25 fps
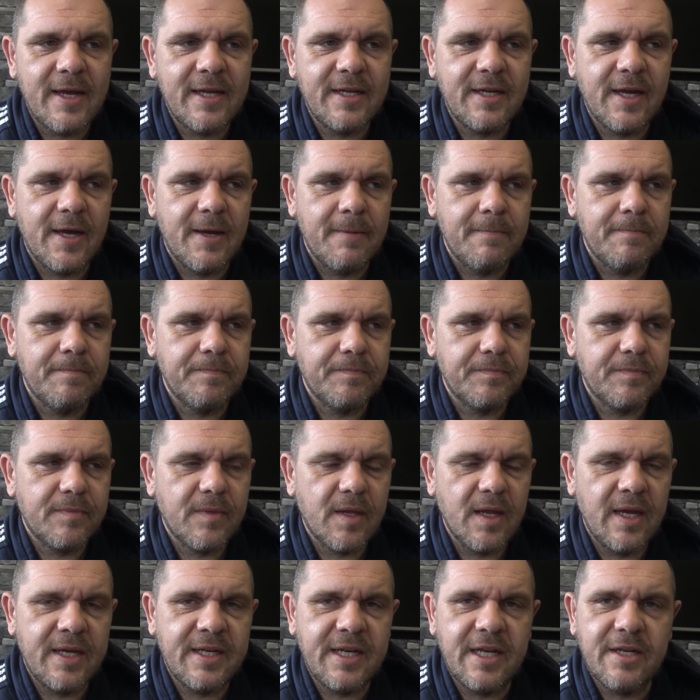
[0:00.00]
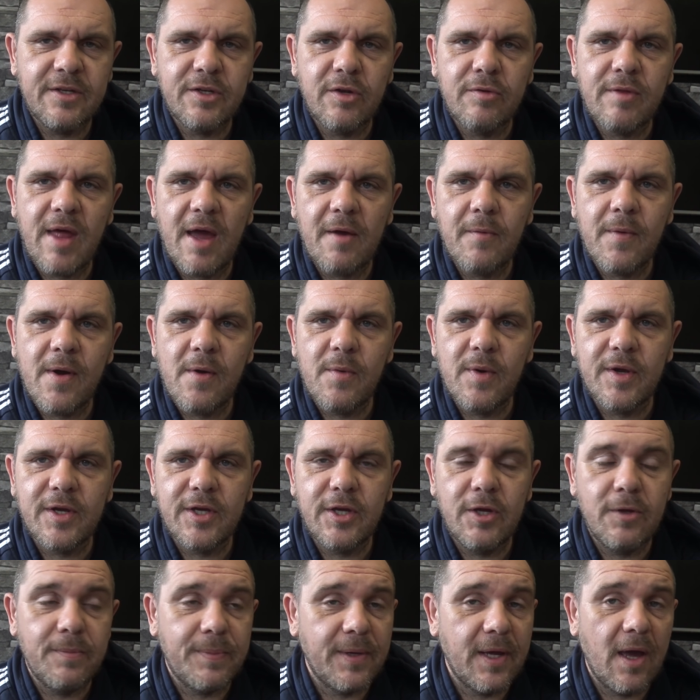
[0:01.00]
He didn't do that well
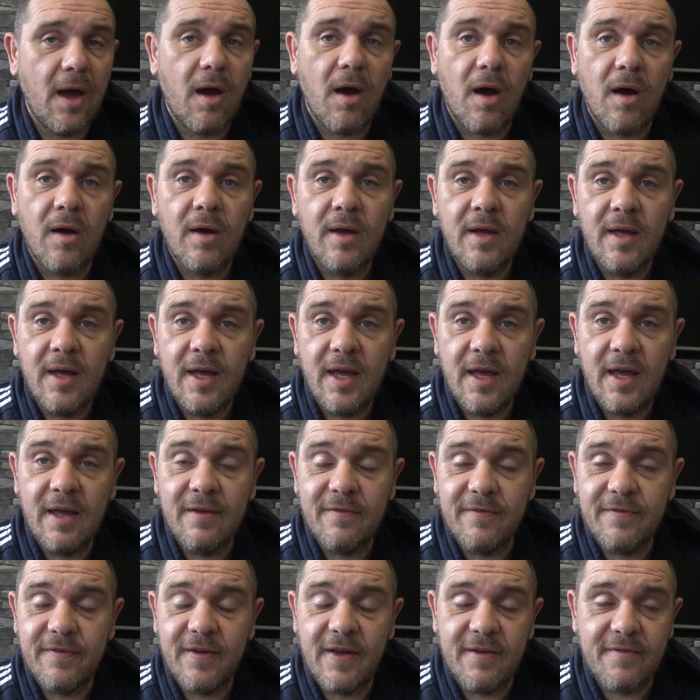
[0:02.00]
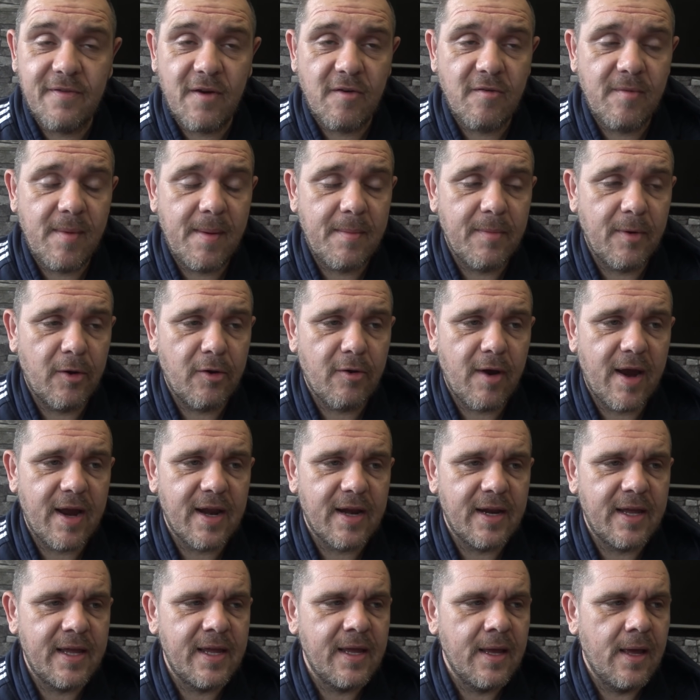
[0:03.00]
with QPR, if I remember
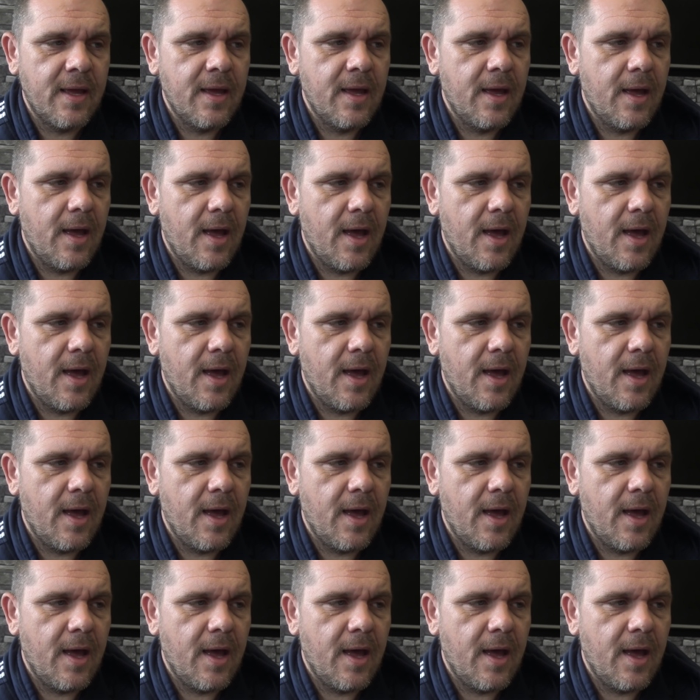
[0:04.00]
correctly.